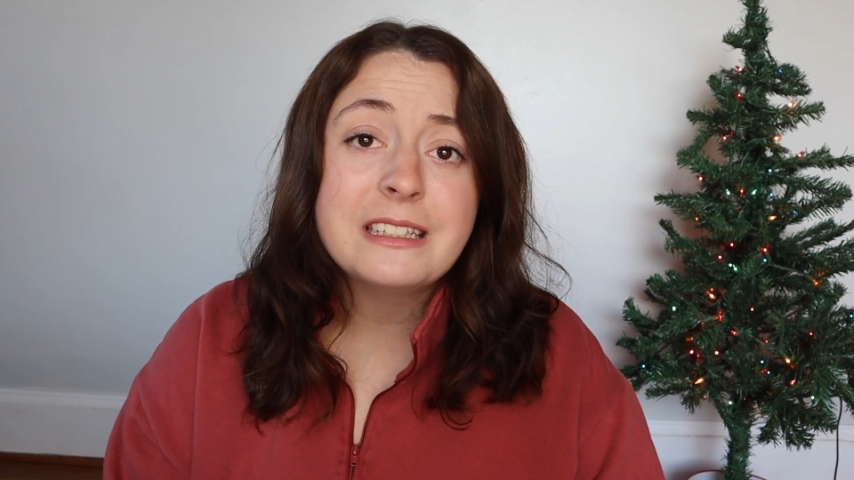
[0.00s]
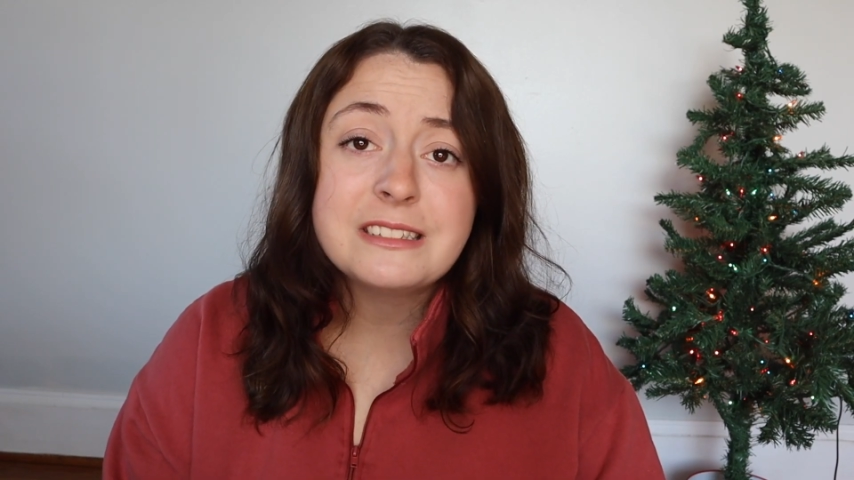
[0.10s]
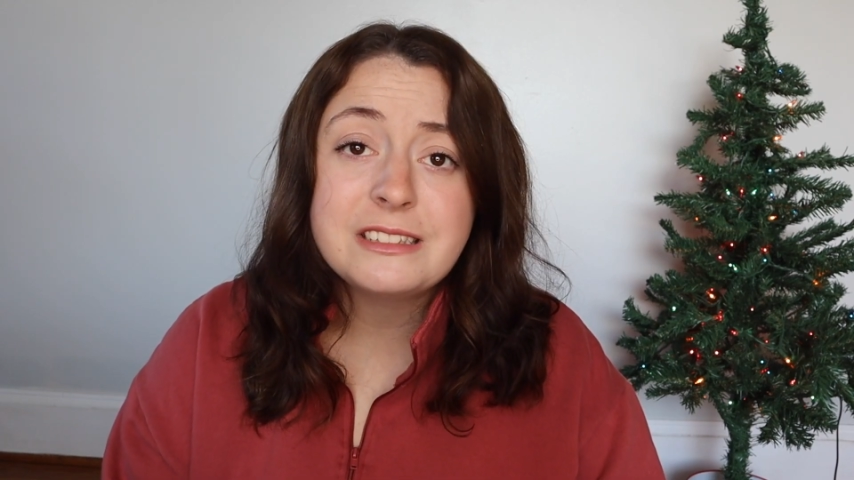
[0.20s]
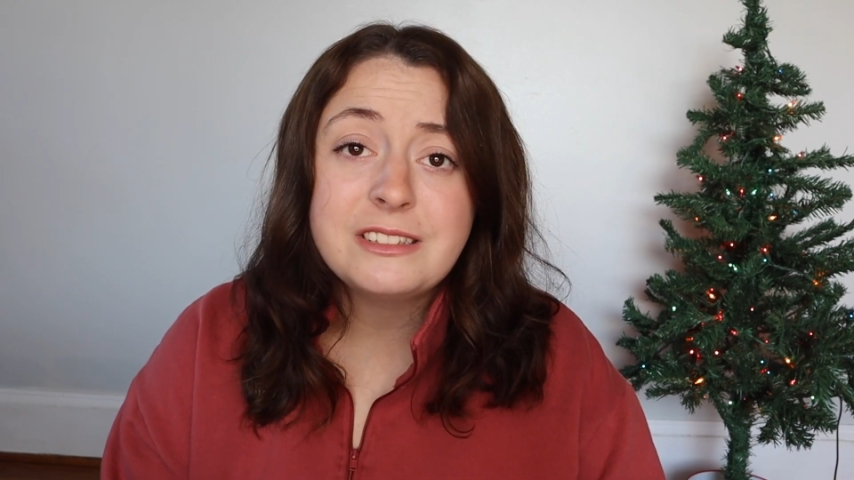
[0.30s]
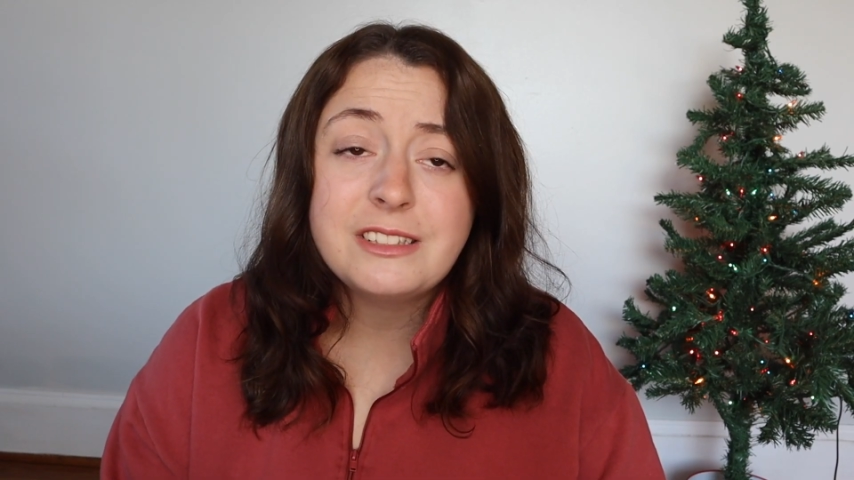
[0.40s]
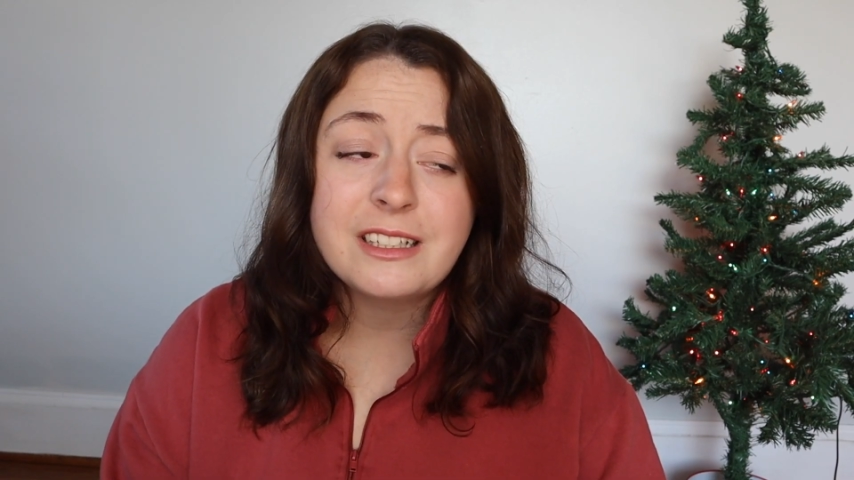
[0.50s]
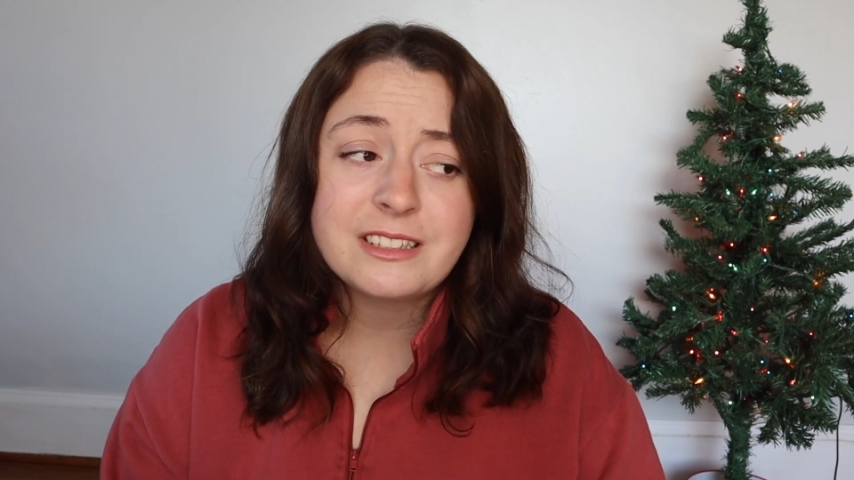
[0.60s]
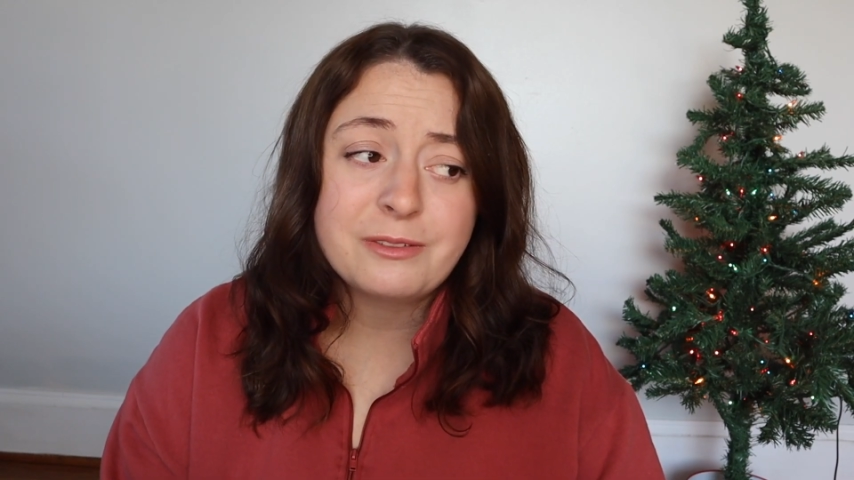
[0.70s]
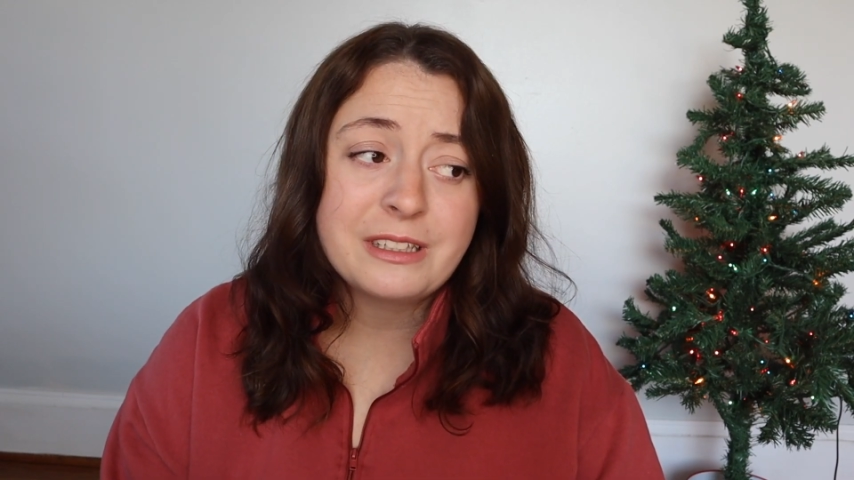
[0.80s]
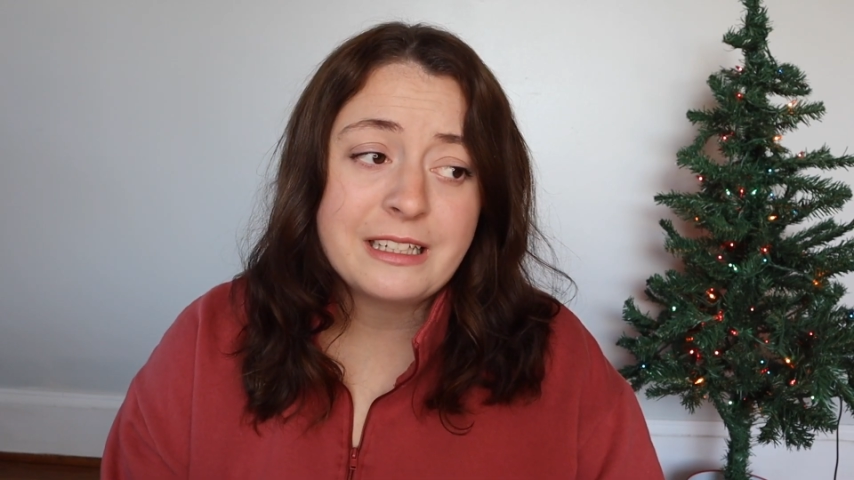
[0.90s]
and
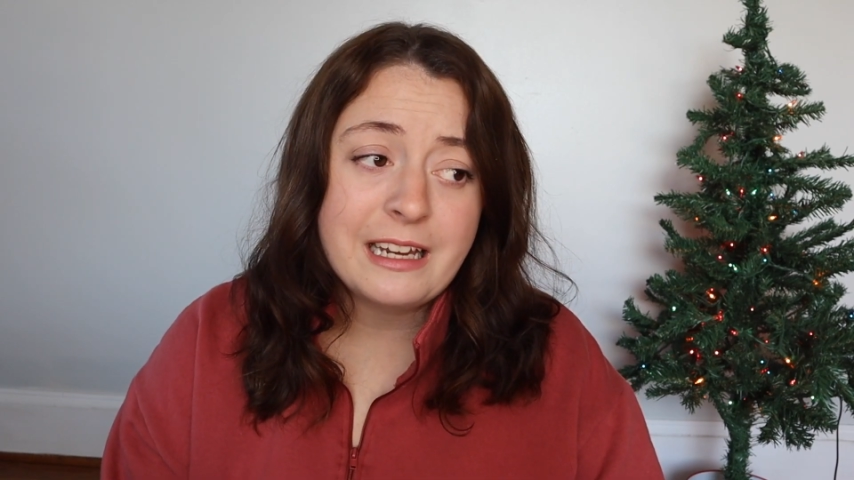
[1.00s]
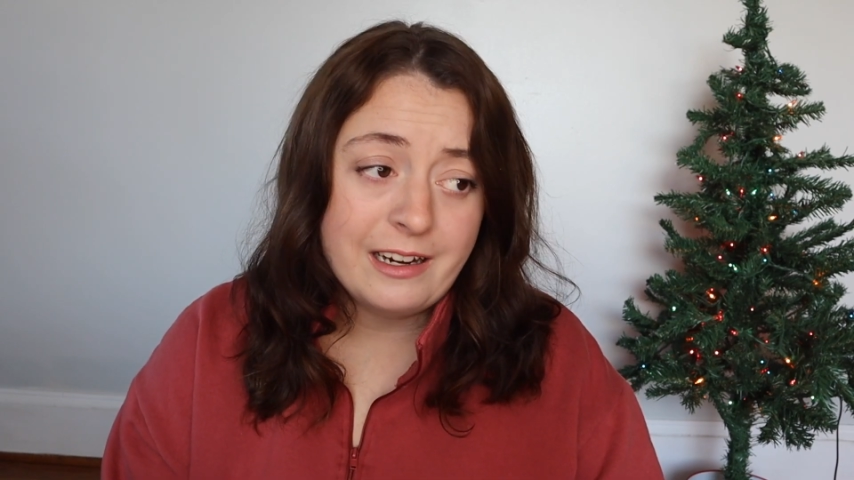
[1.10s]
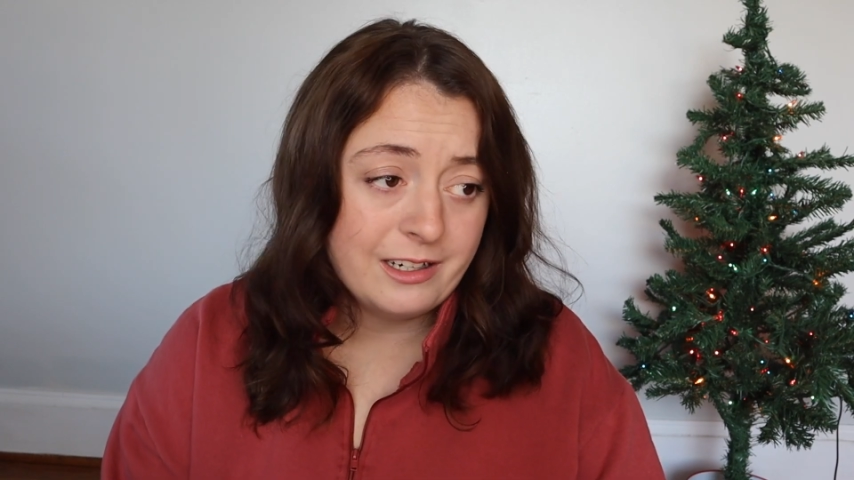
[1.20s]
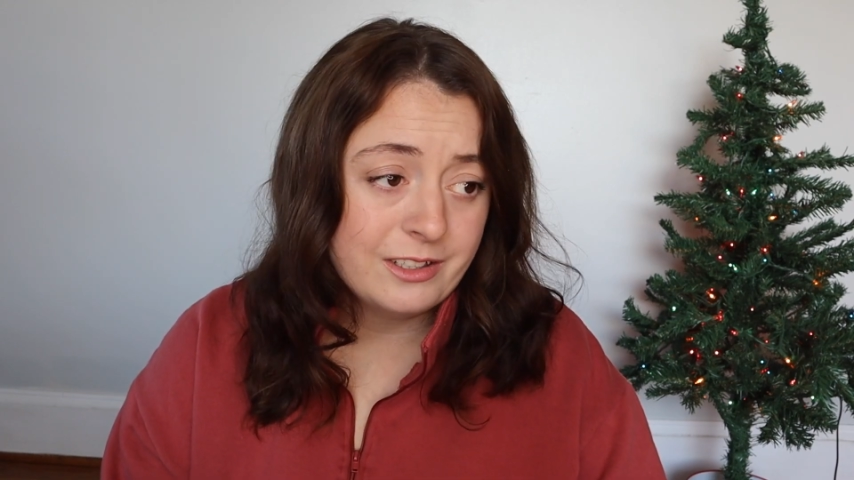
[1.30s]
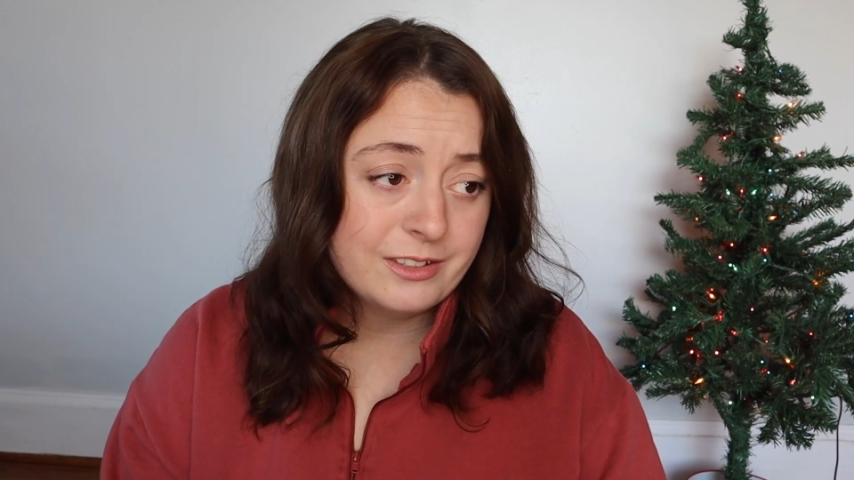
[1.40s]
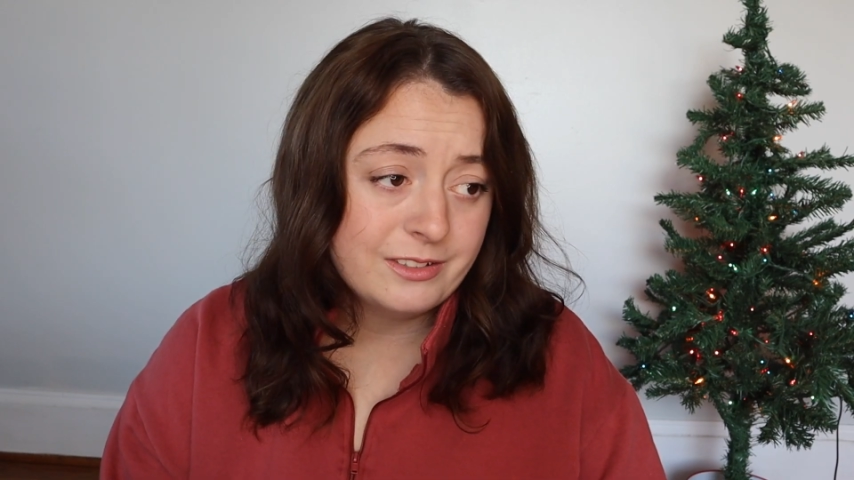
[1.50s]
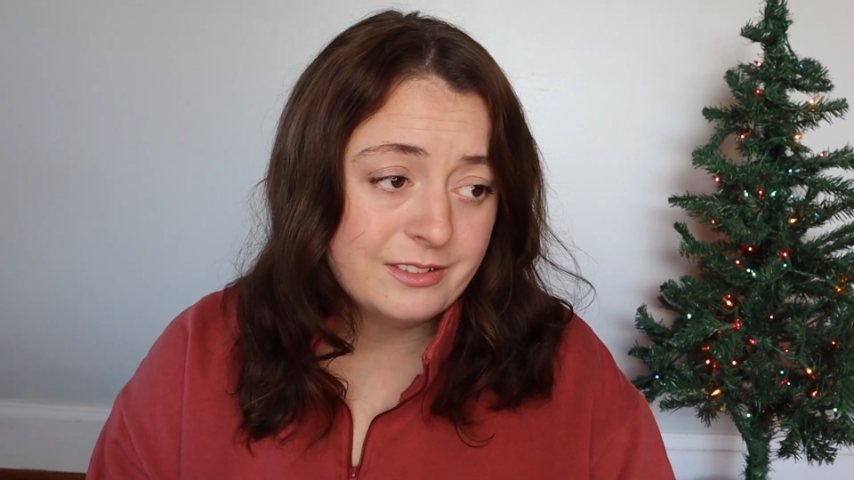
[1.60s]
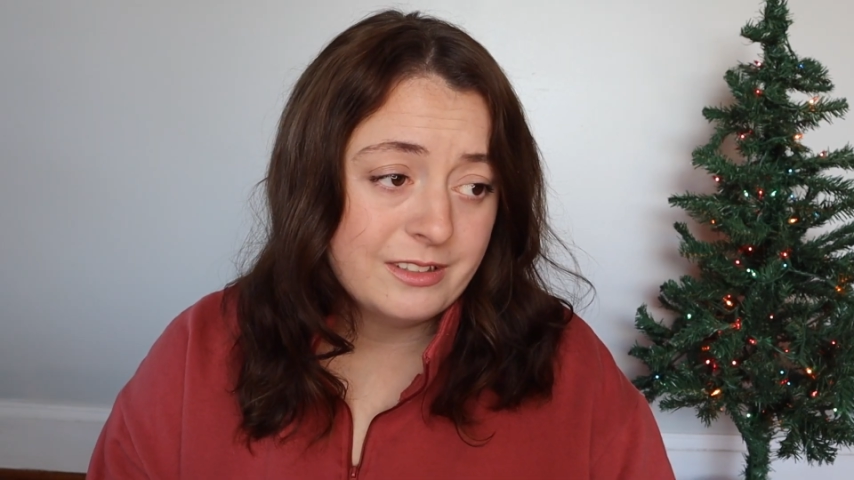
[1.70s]
doesn't really care,